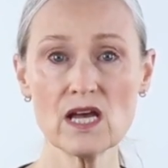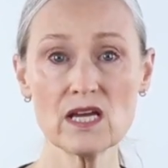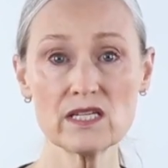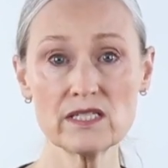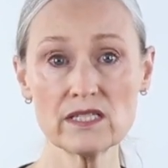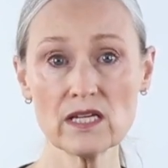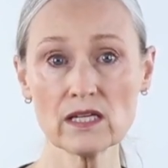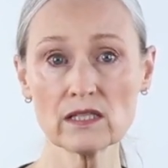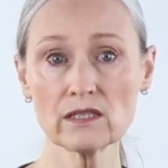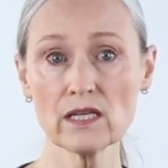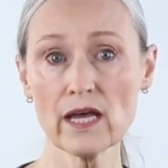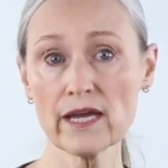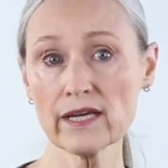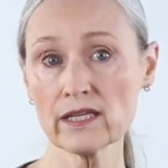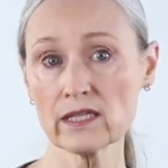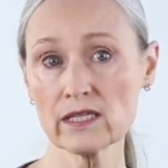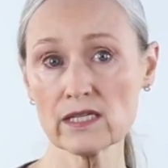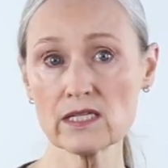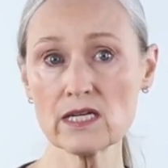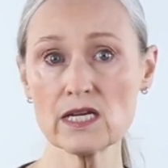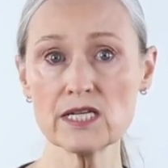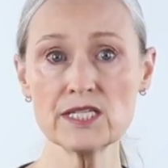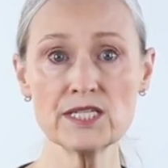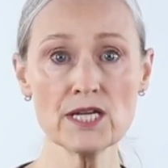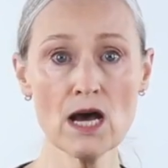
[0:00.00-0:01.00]

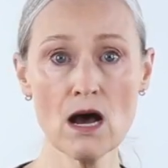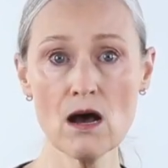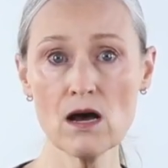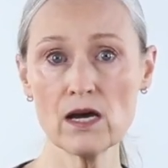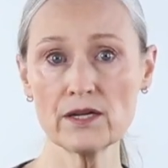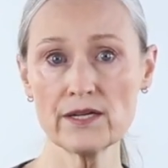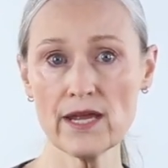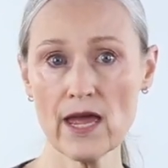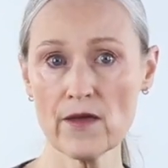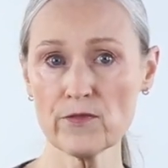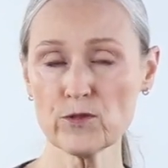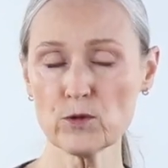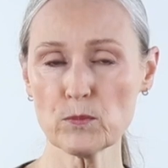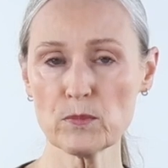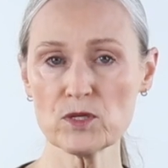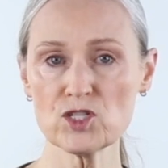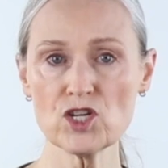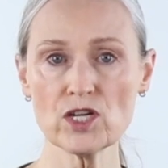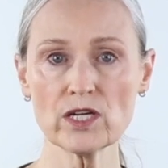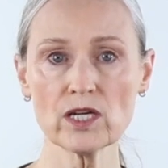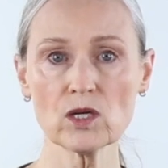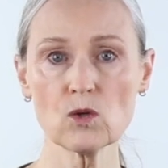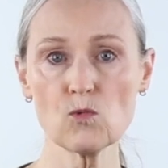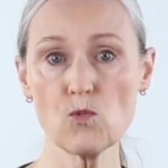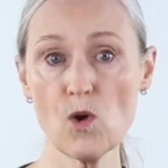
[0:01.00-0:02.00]
neglecting
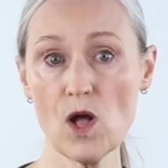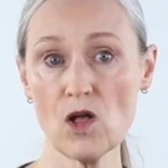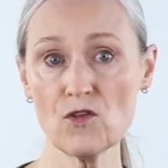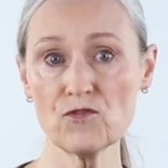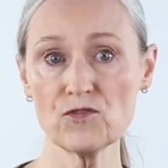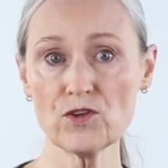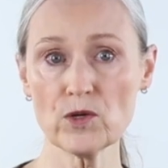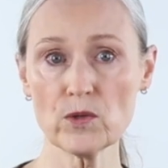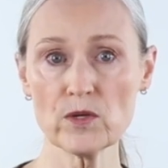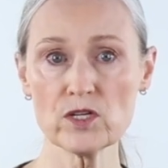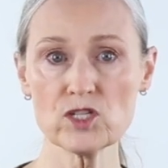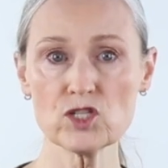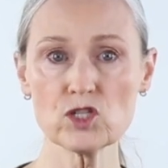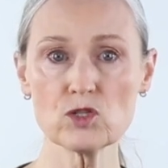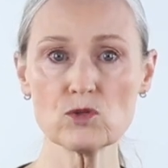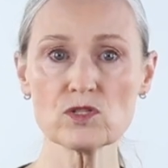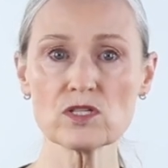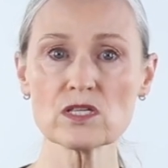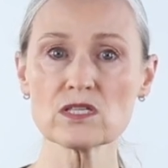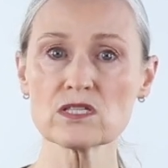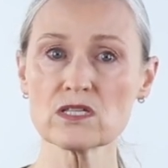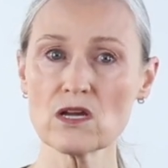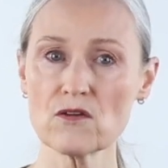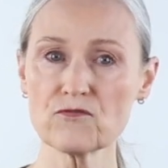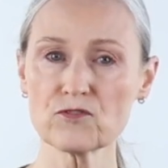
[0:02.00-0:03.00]
non-anthropogenic welfare issues
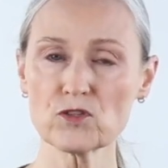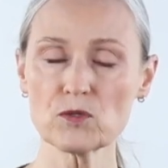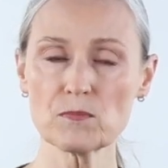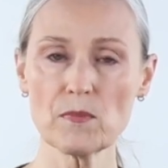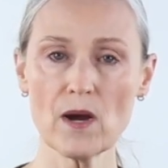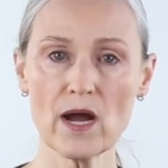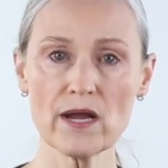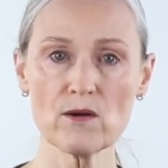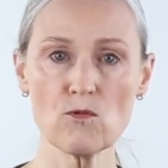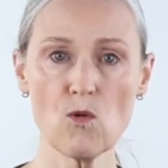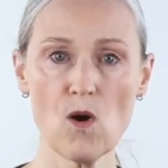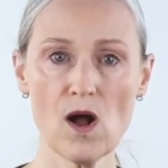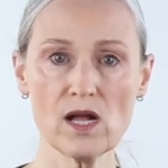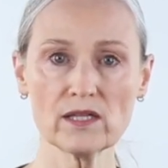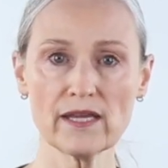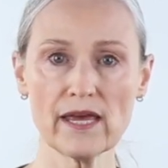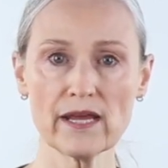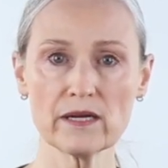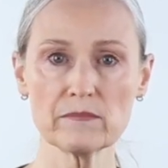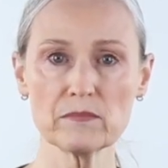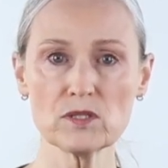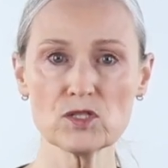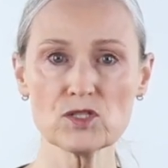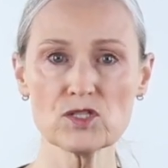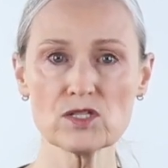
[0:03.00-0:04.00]
suffered by wild
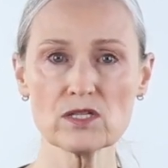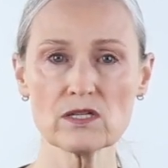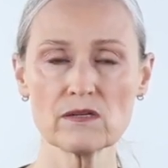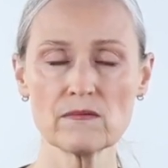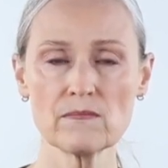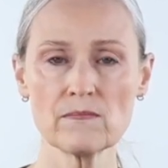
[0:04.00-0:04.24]
animals.